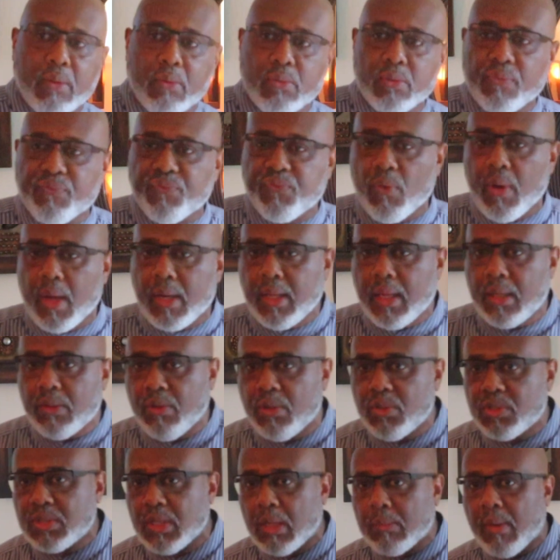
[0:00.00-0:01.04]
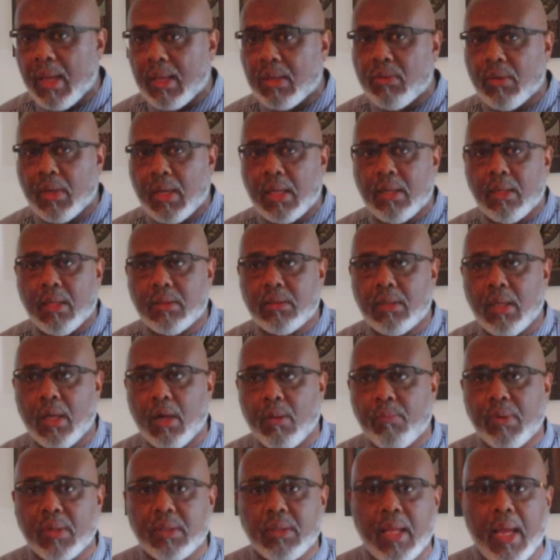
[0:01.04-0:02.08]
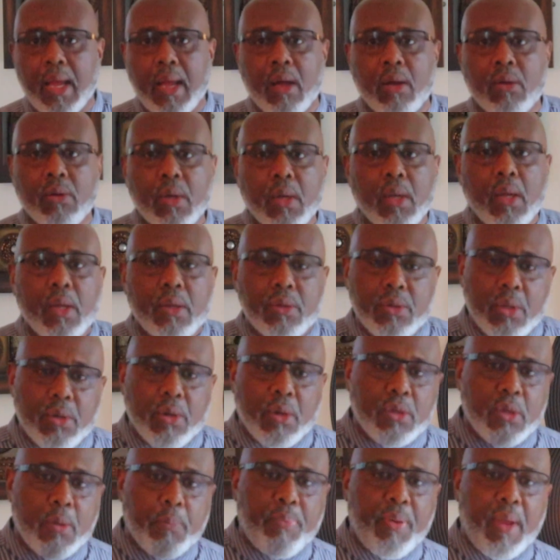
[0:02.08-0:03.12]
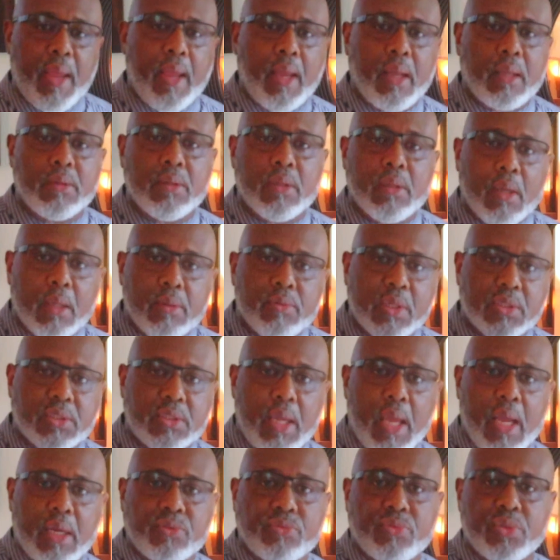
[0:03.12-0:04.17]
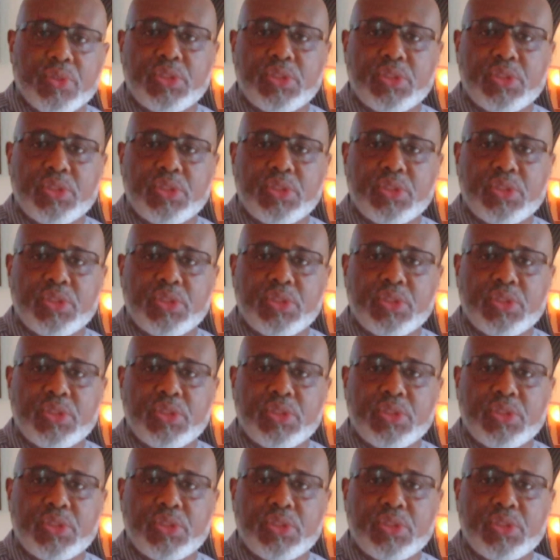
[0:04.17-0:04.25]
On the front end, you seem like you're getting a deal, but now, you're paying this extra